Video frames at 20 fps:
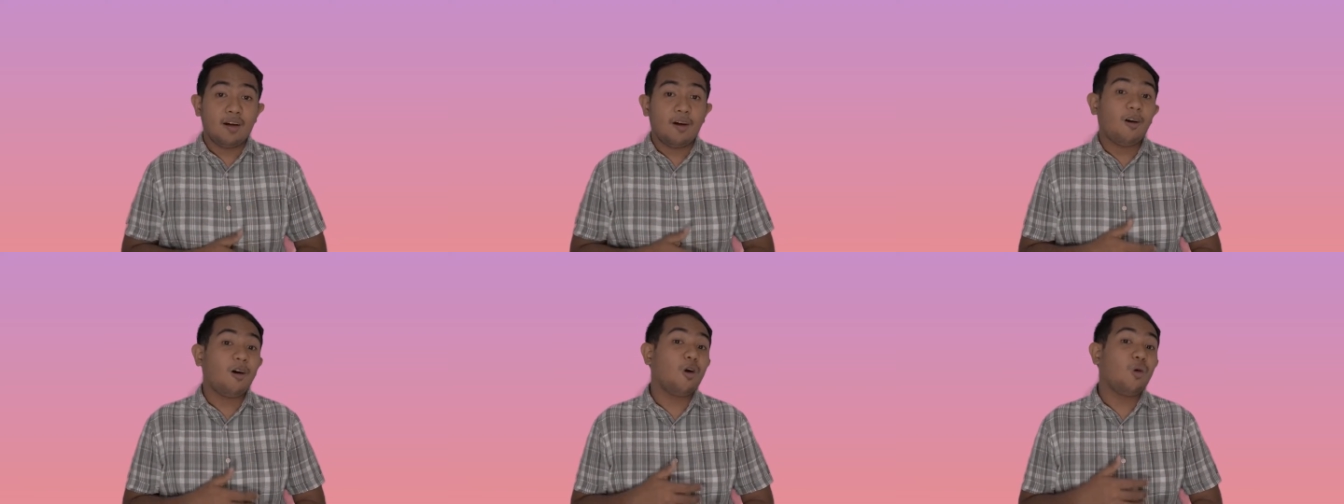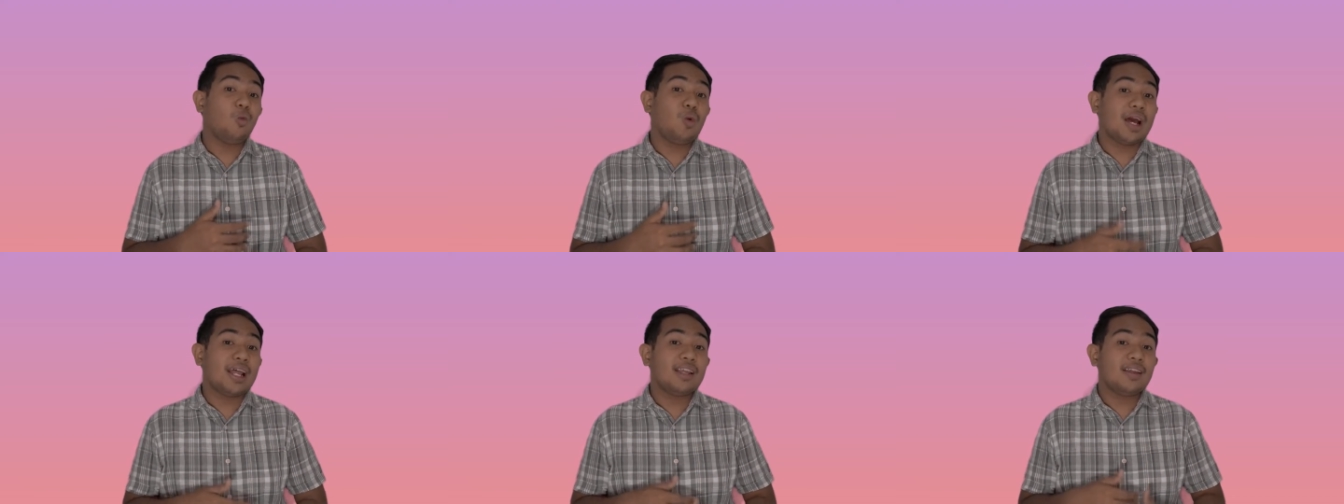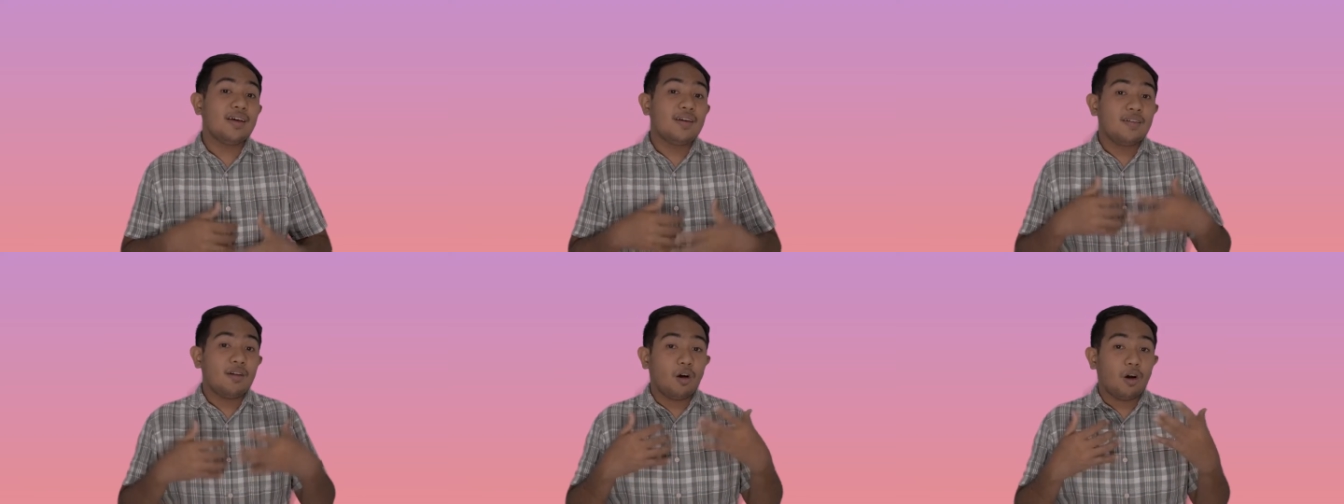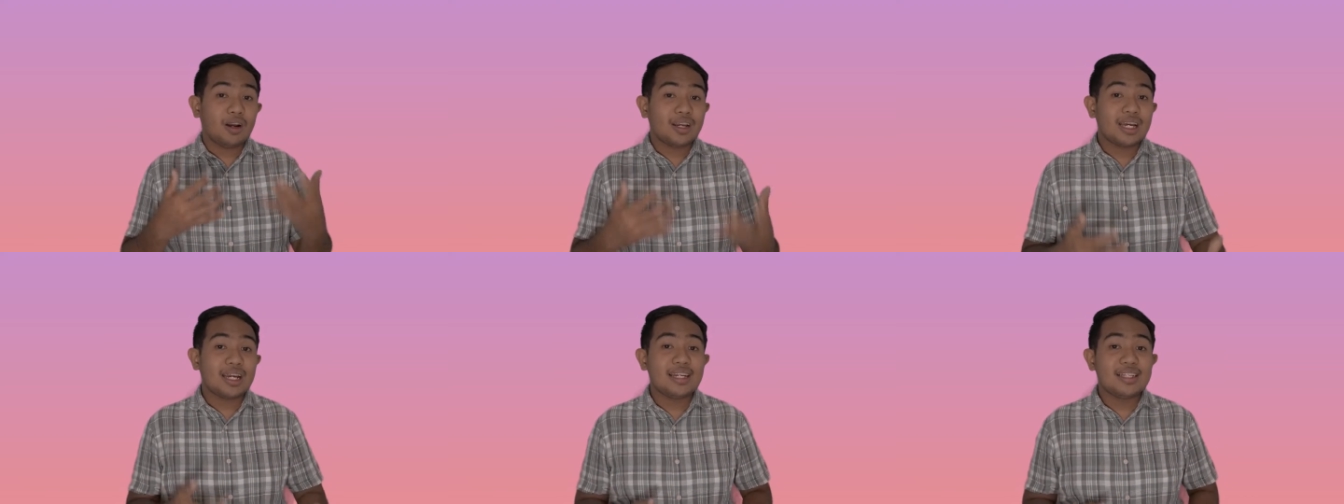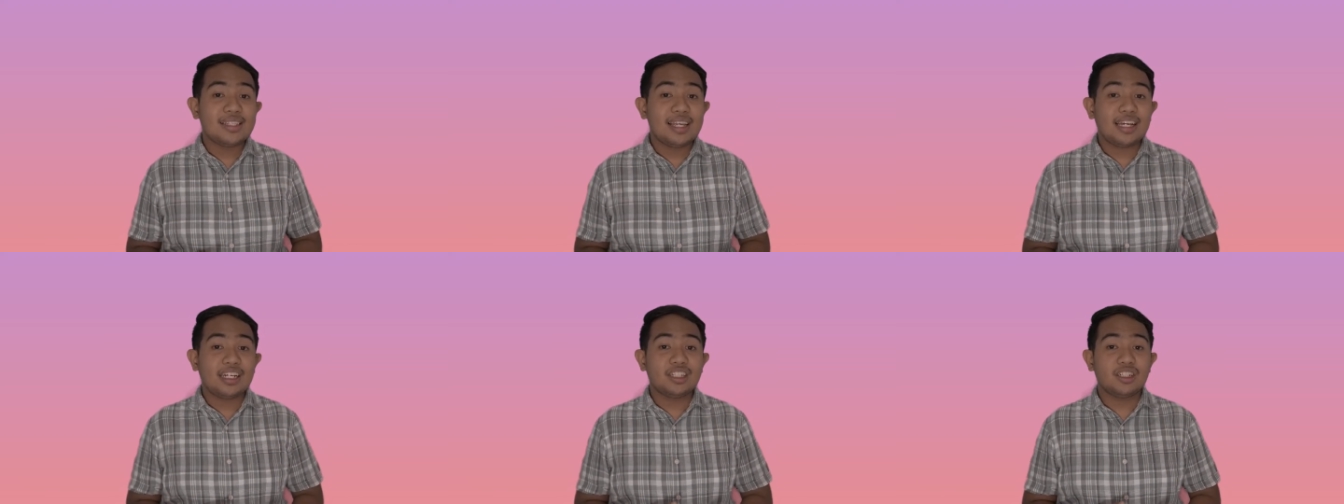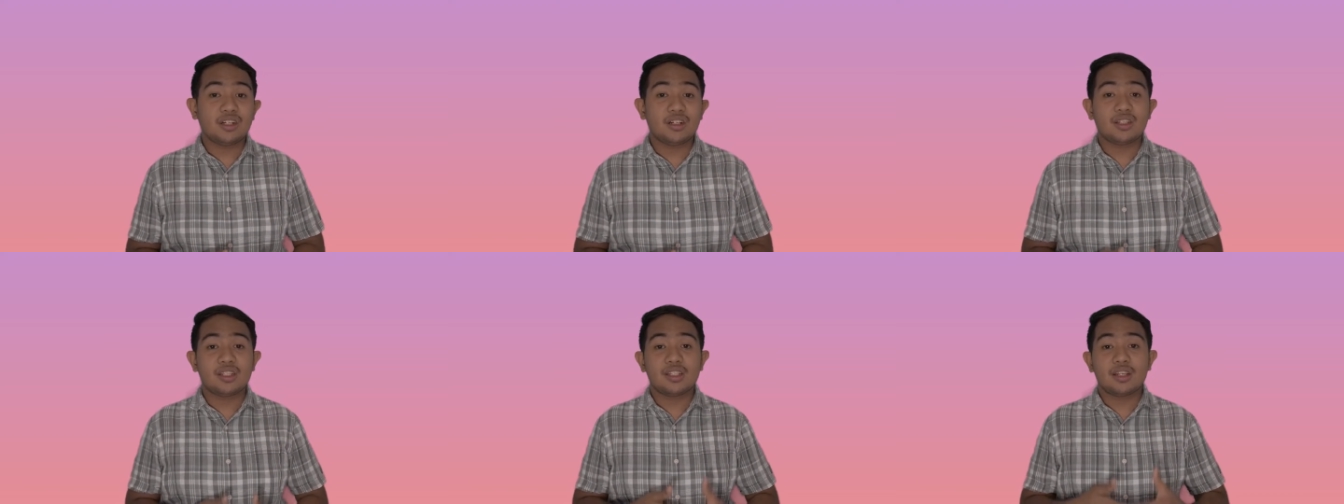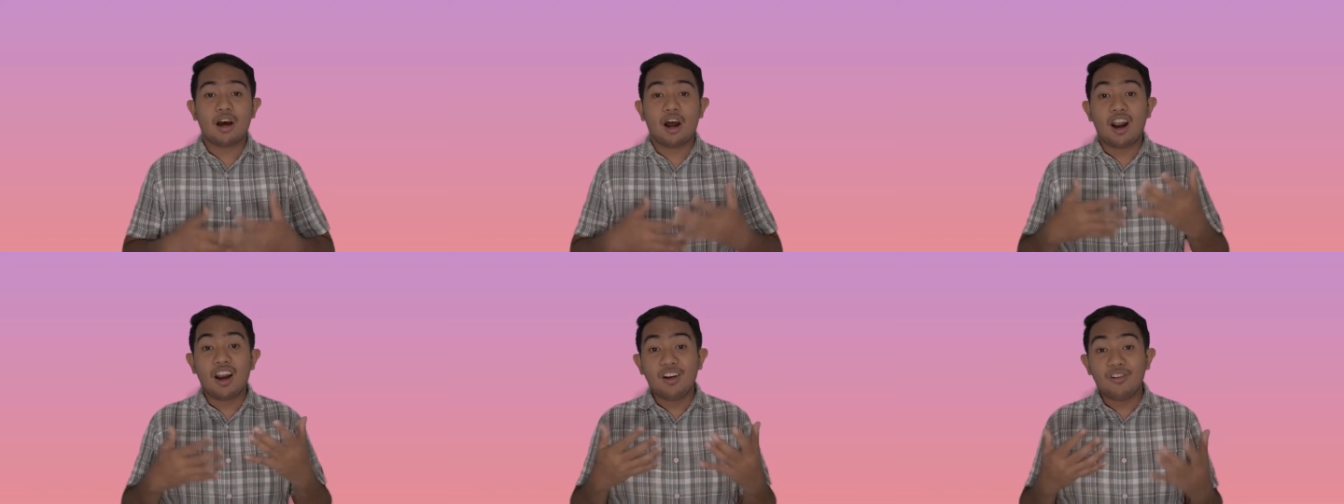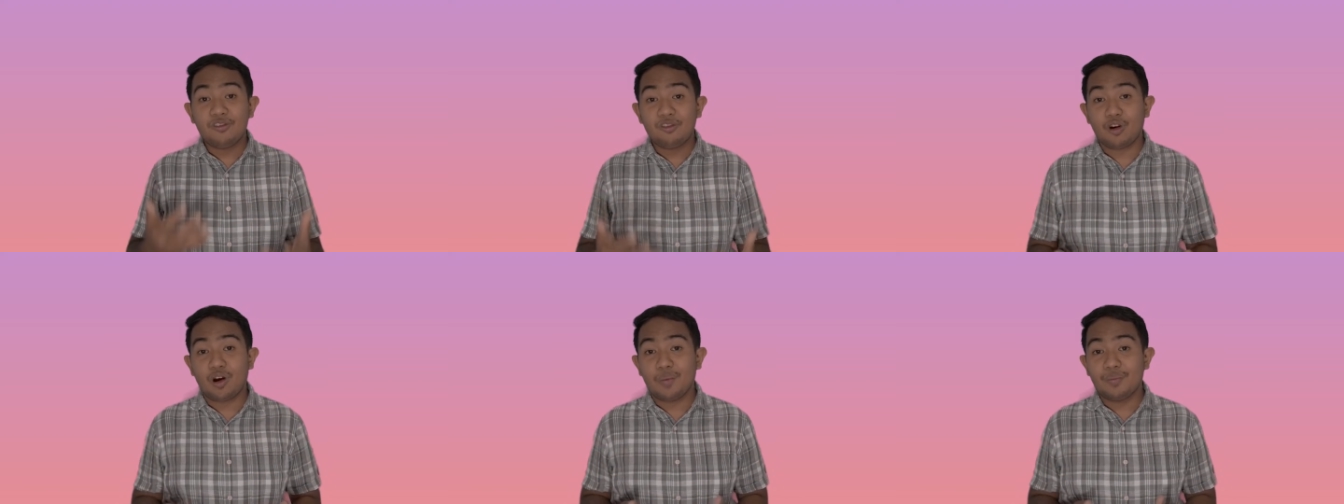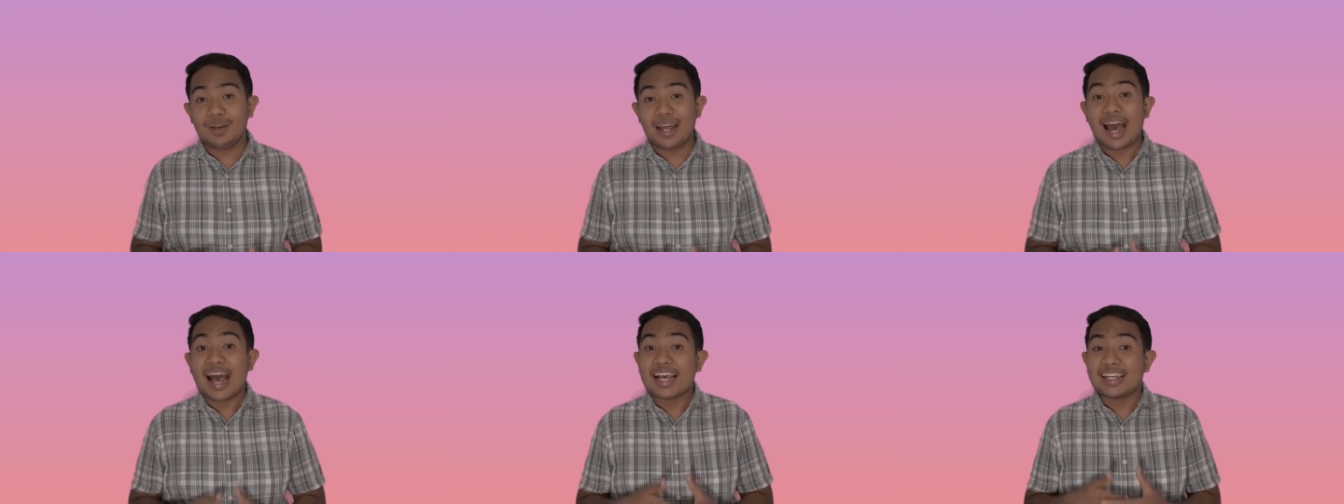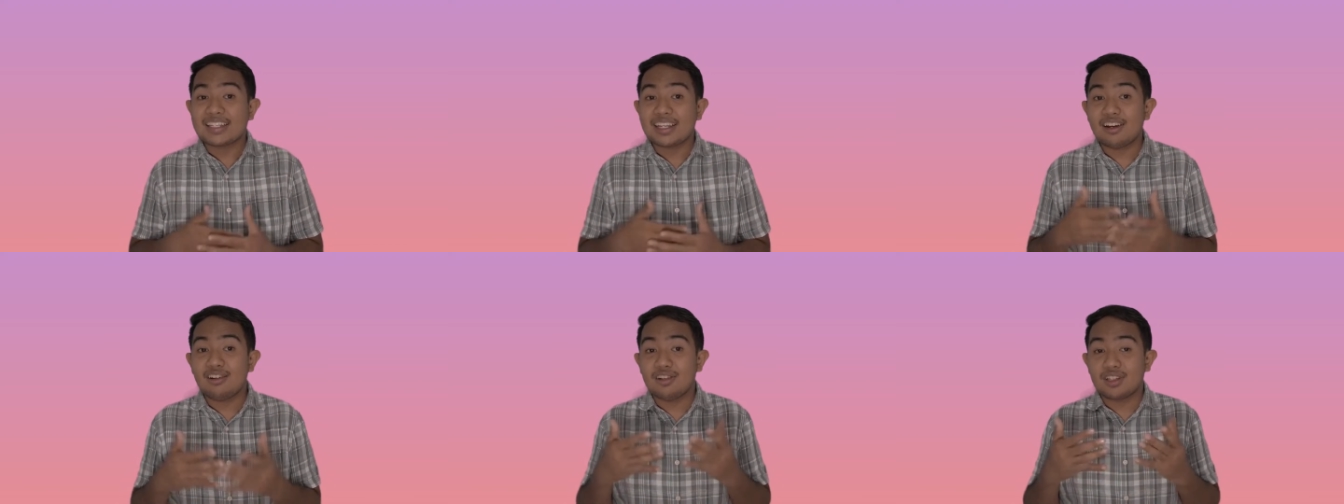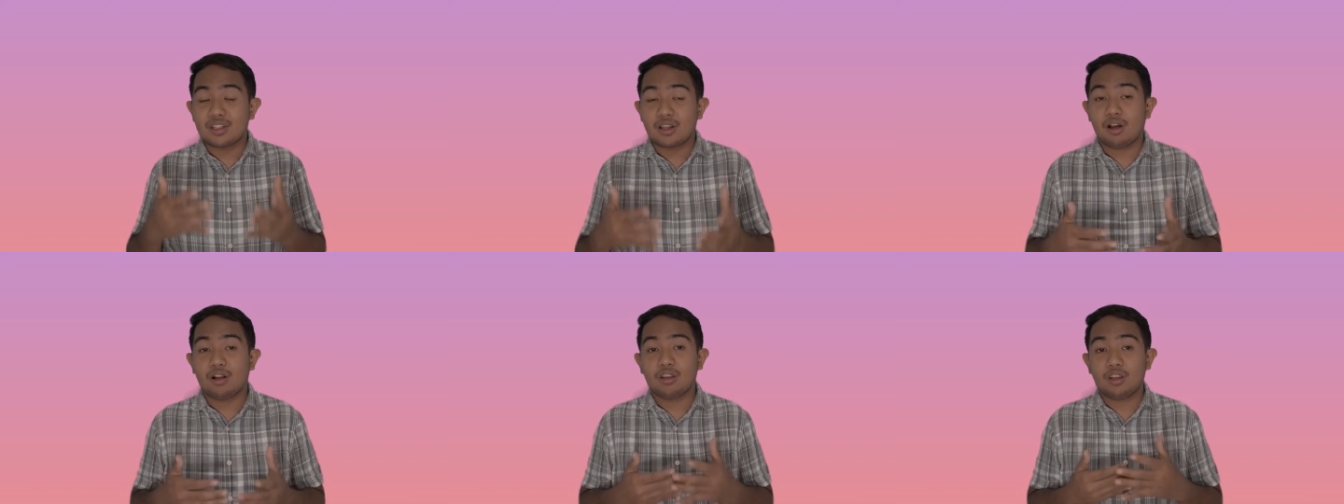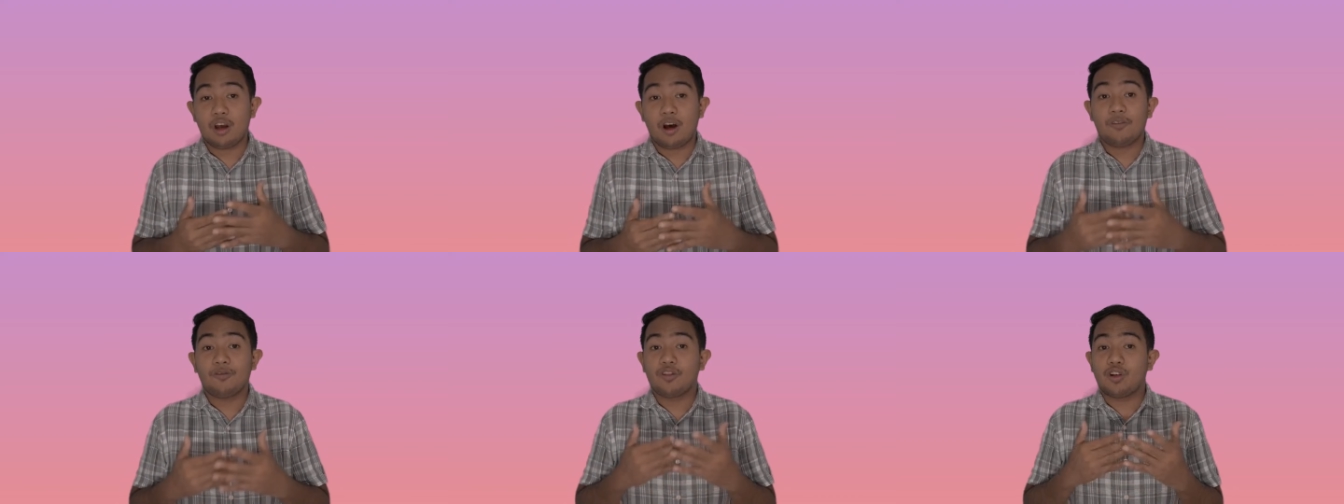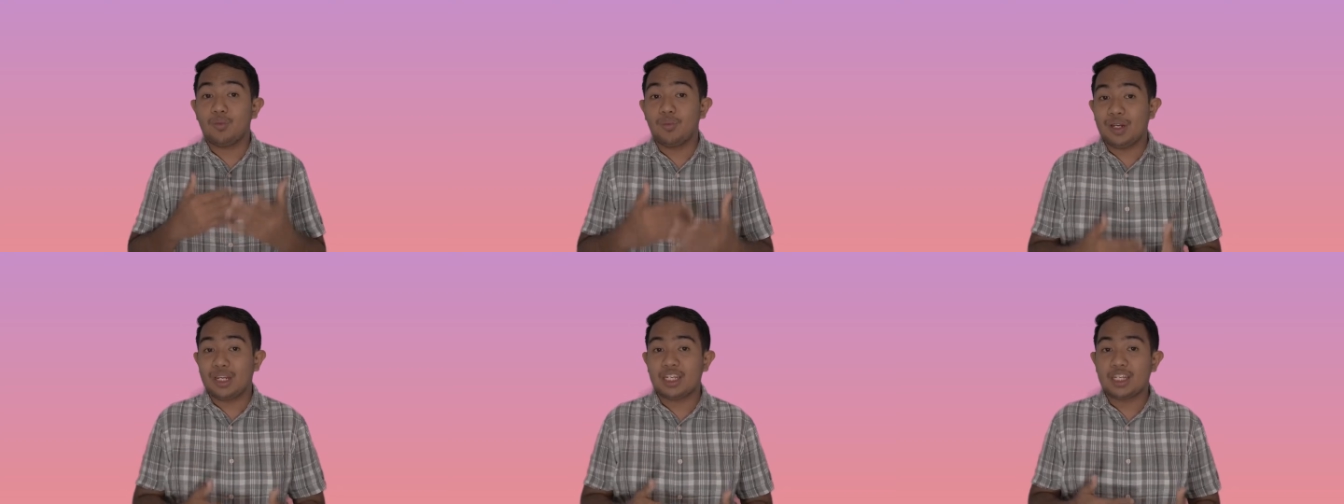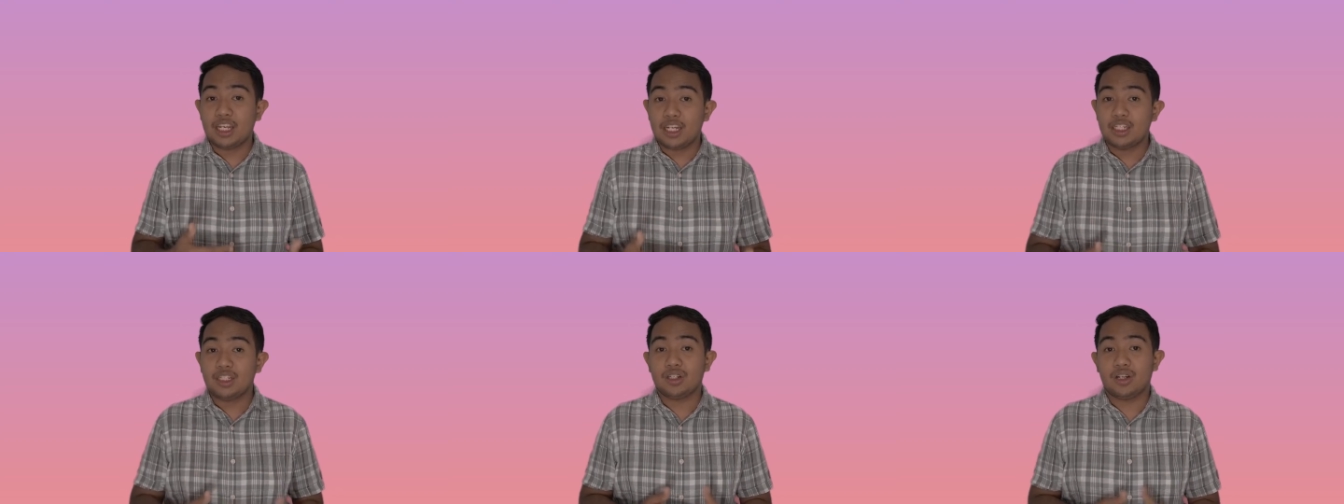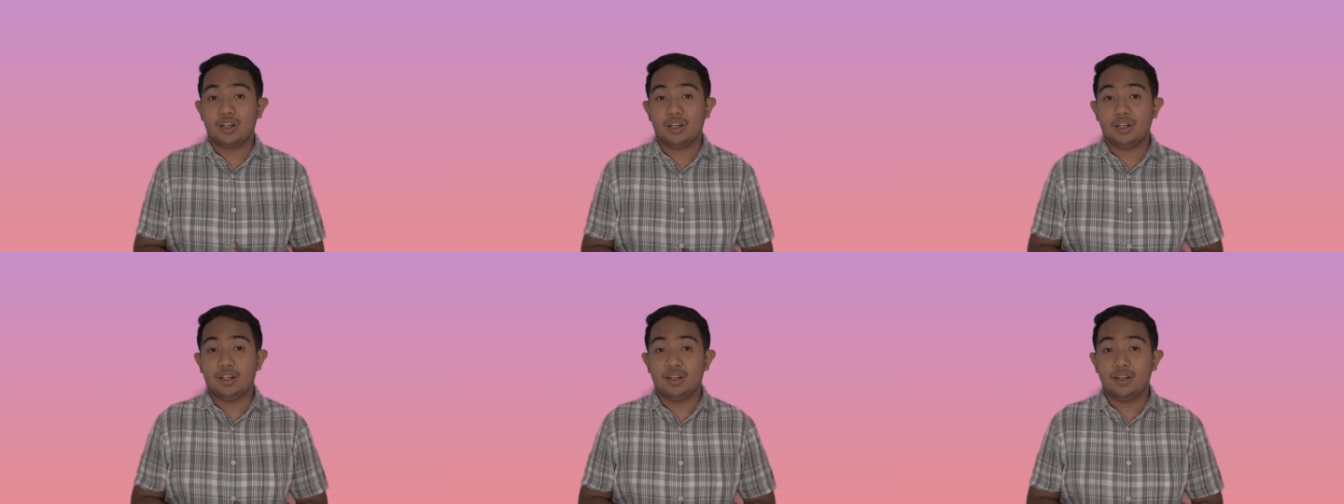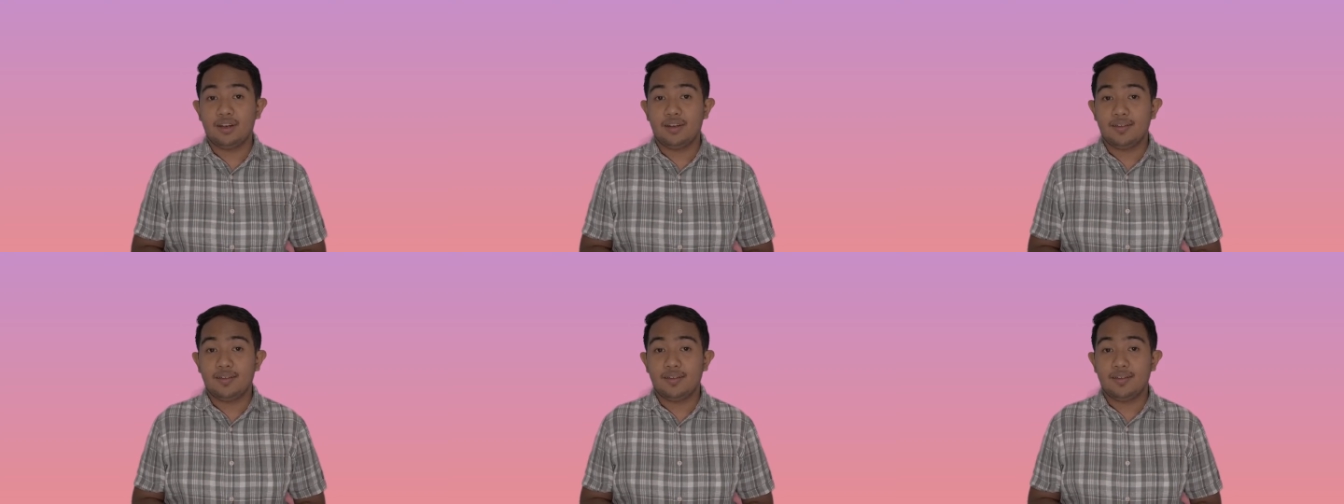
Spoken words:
or when organizations are formed as a result of communication.